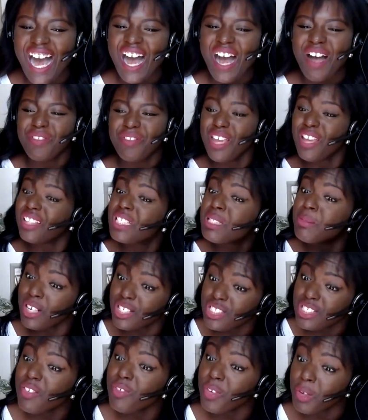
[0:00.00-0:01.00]

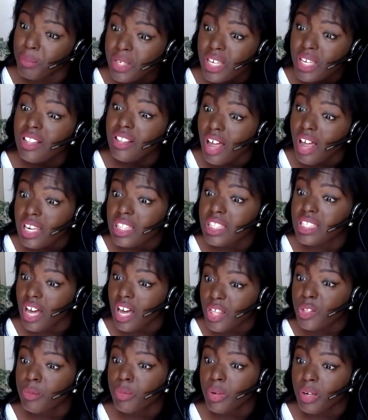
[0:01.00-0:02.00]
especially if you meet a lot of the
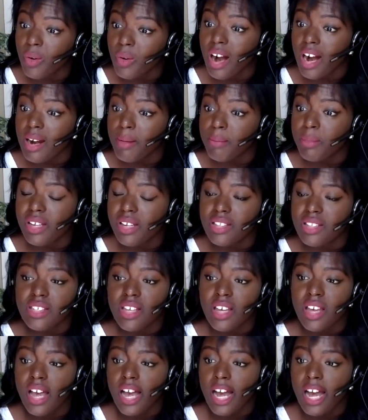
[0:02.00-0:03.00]
other requirements.
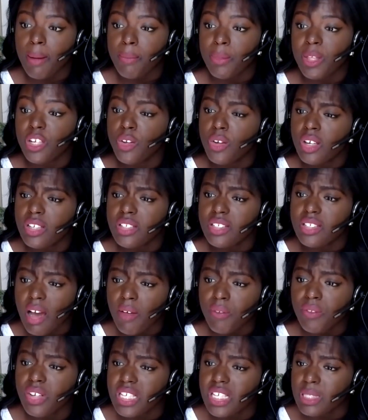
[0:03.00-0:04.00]
And you can
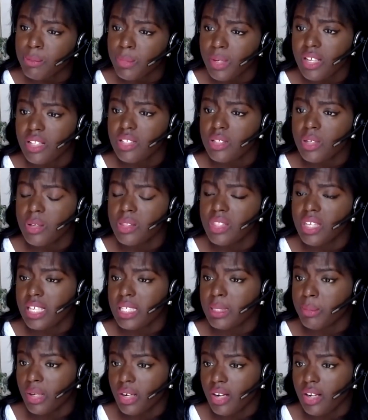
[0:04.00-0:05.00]
definitely speak to the
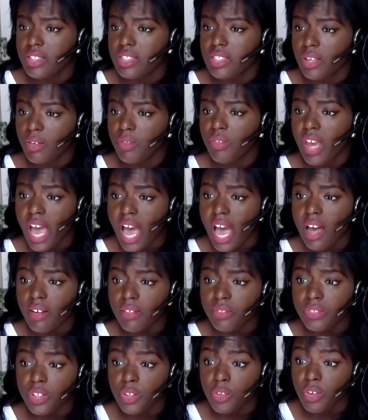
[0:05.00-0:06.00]
experience that you
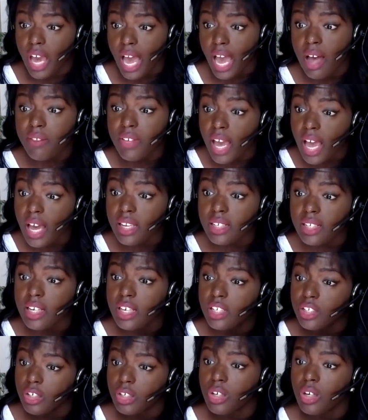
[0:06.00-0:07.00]
have had
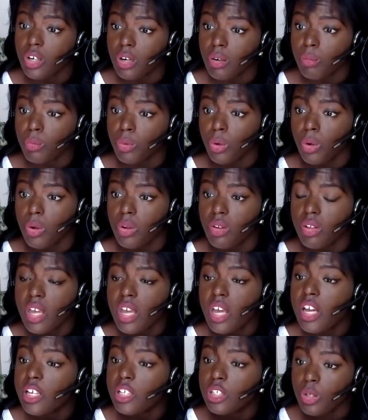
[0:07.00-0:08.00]
in your current role.
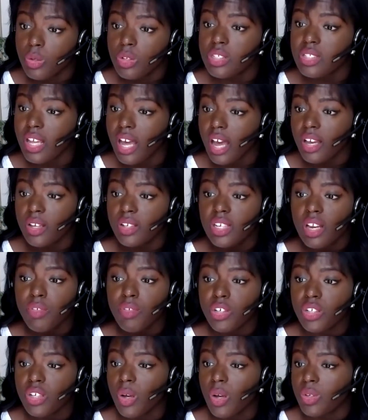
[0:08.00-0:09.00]
Use that. You
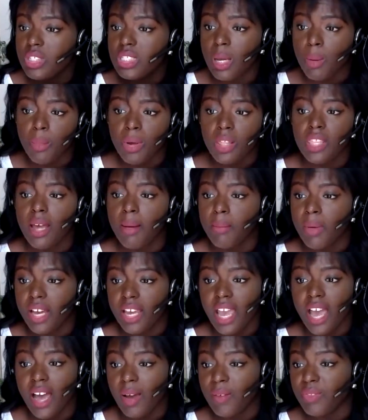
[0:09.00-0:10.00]
never know. Someone that
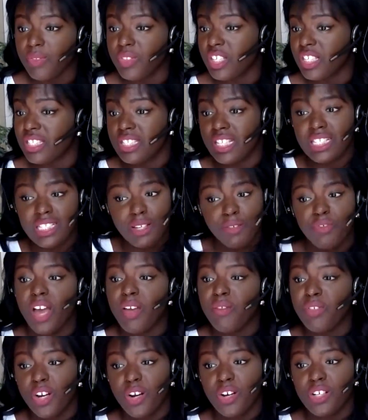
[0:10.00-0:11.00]
might have the
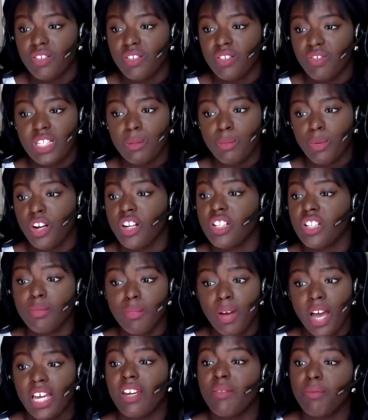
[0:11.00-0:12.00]
65 years of experience,
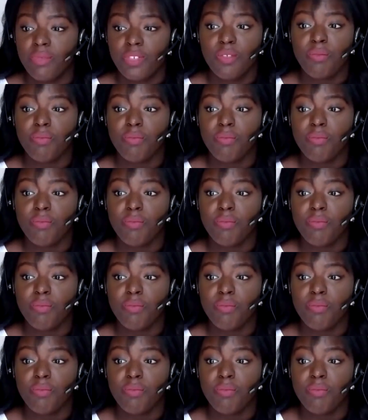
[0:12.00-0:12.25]
may